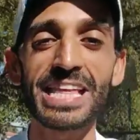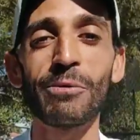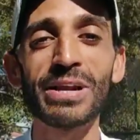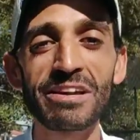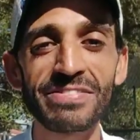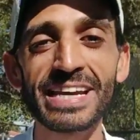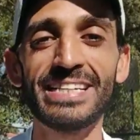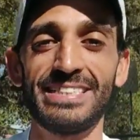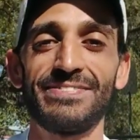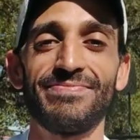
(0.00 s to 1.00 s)
that we live in
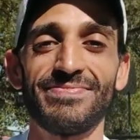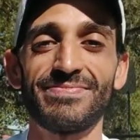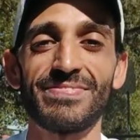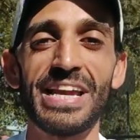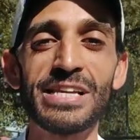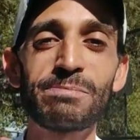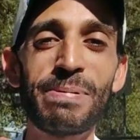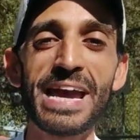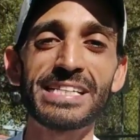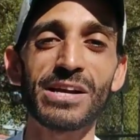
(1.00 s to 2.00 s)
is
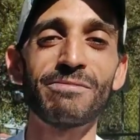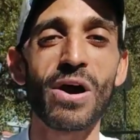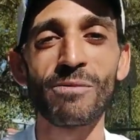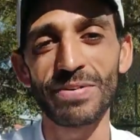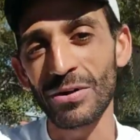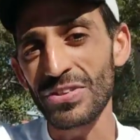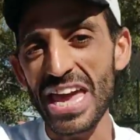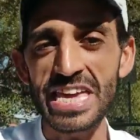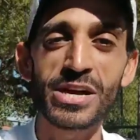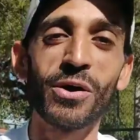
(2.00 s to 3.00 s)
based on, on, on
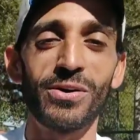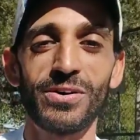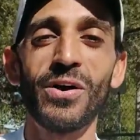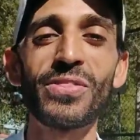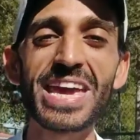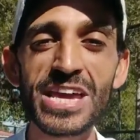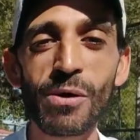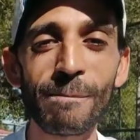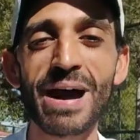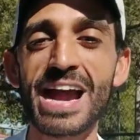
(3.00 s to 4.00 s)
the ego, on the
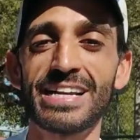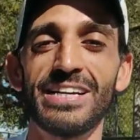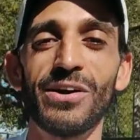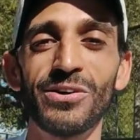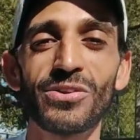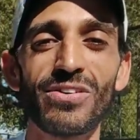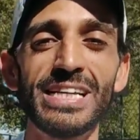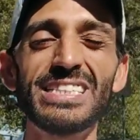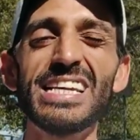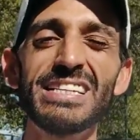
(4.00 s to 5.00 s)
ego mind.
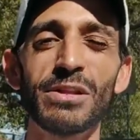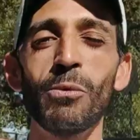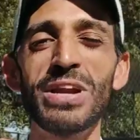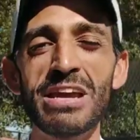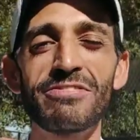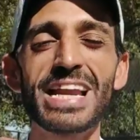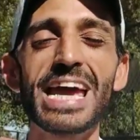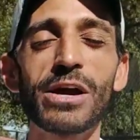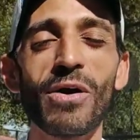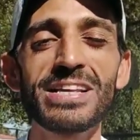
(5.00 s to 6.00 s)
The, we live in an
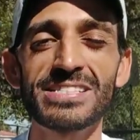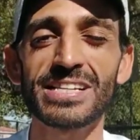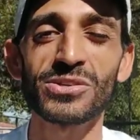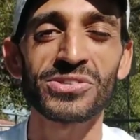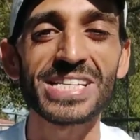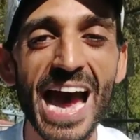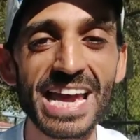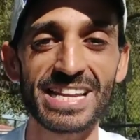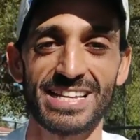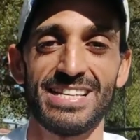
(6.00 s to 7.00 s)
egoistic
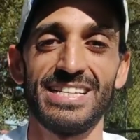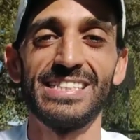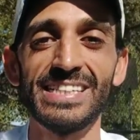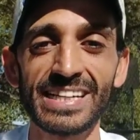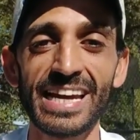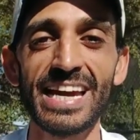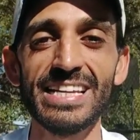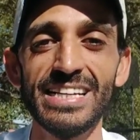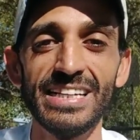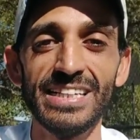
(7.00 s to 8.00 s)
society, okay?
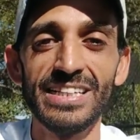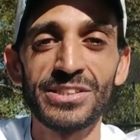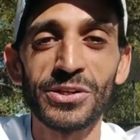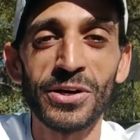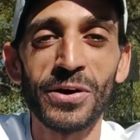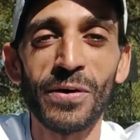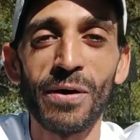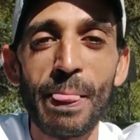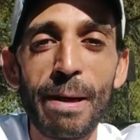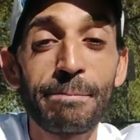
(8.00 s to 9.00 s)
So
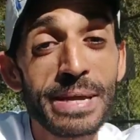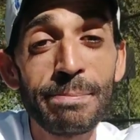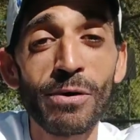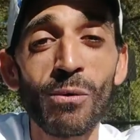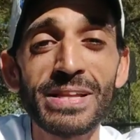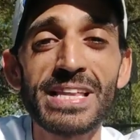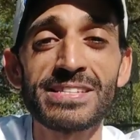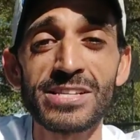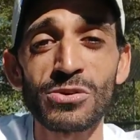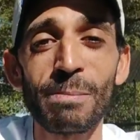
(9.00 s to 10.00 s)
people, when they
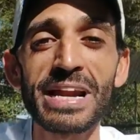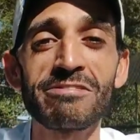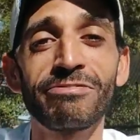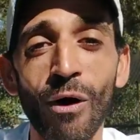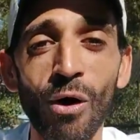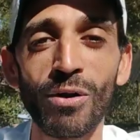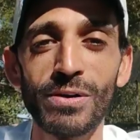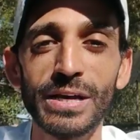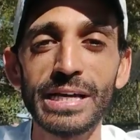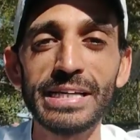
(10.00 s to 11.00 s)
see somebody fall,
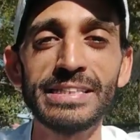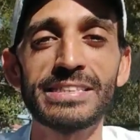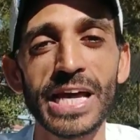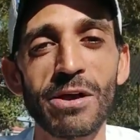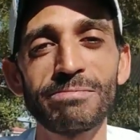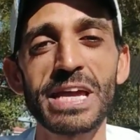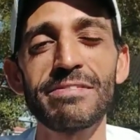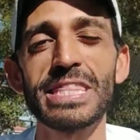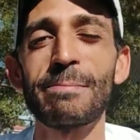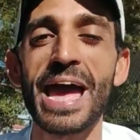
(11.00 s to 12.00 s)
instead of
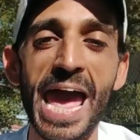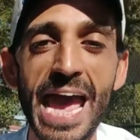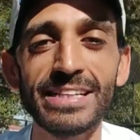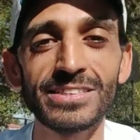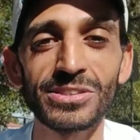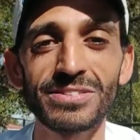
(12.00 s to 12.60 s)
giving them a hand